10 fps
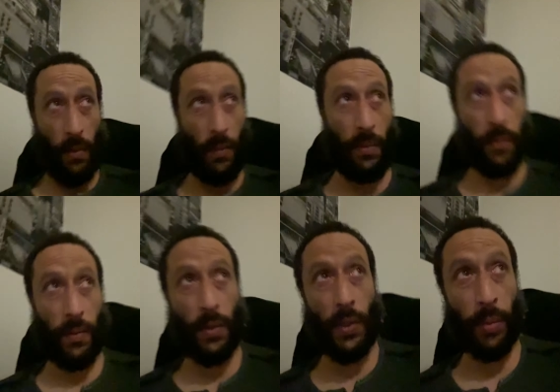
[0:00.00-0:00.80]

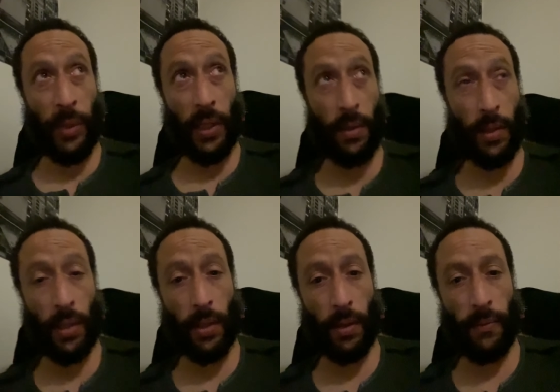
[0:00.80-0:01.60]
to make to get
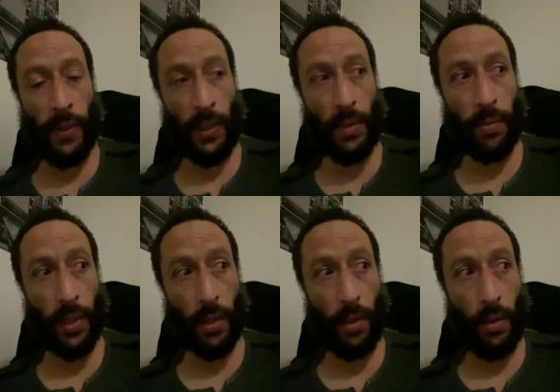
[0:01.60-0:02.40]
the conveyance
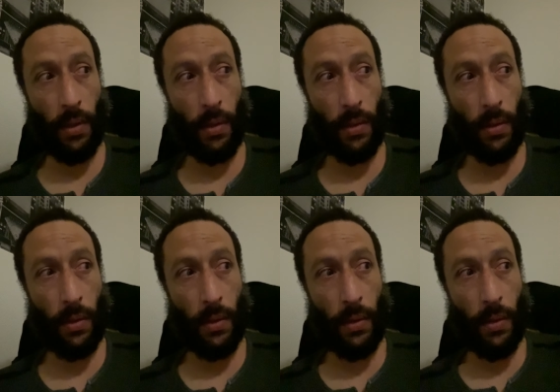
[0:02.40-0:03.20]
back.
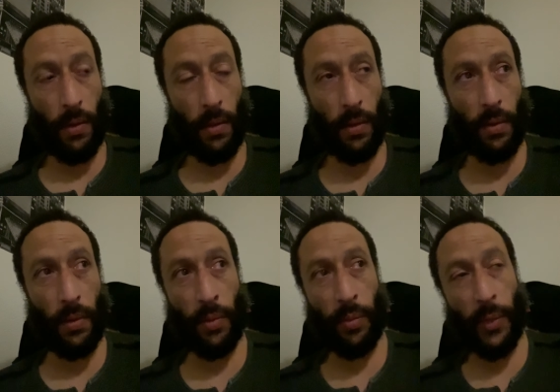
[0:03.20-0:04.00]
It,
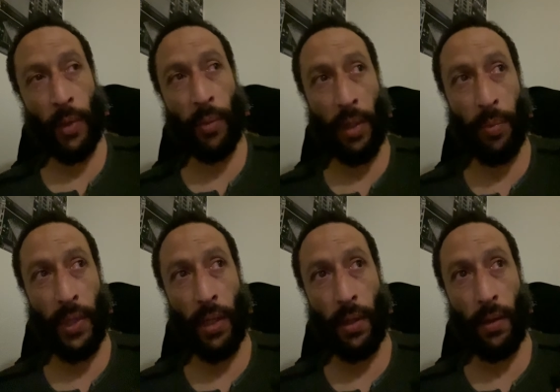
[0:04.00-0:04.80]
it, it might
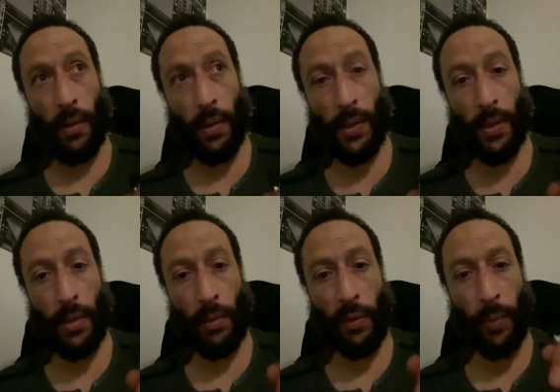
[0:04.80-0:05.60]
be a
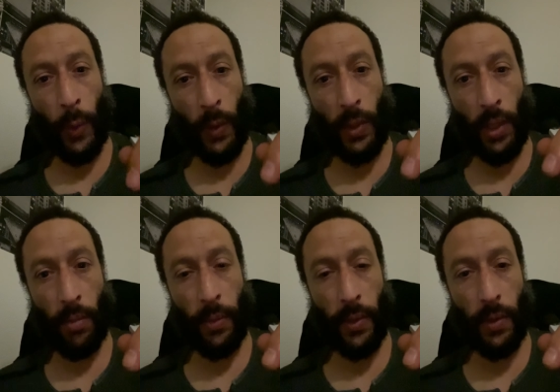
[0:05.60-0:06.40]
system of moral
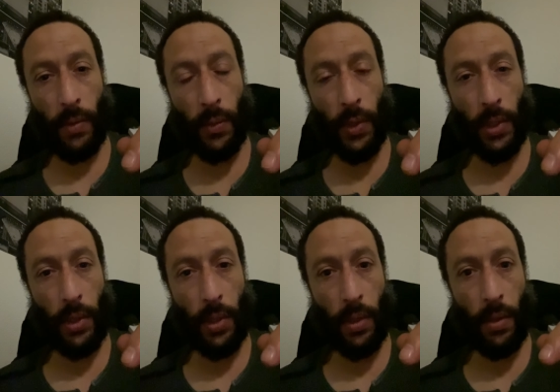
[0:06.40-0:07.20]
dogma or something like
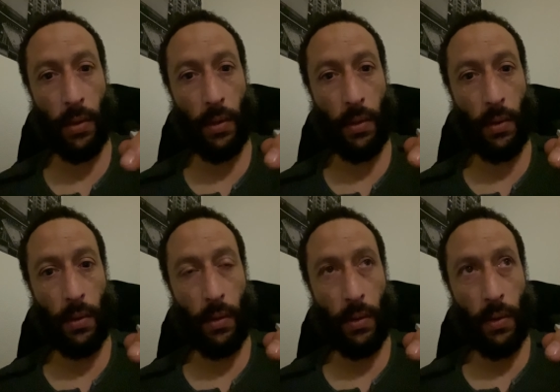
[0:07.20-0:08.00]
that.
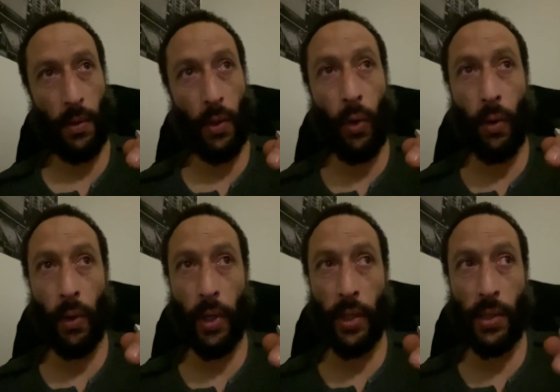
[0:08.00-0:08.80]

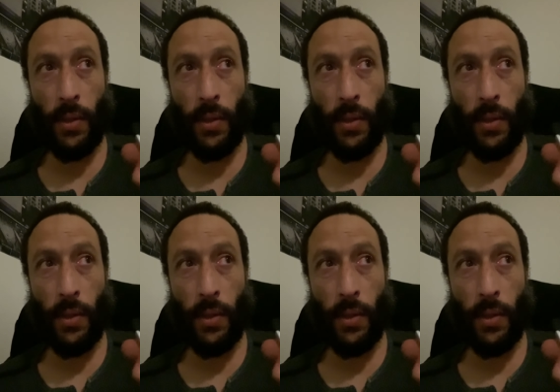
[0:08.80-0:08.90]
Or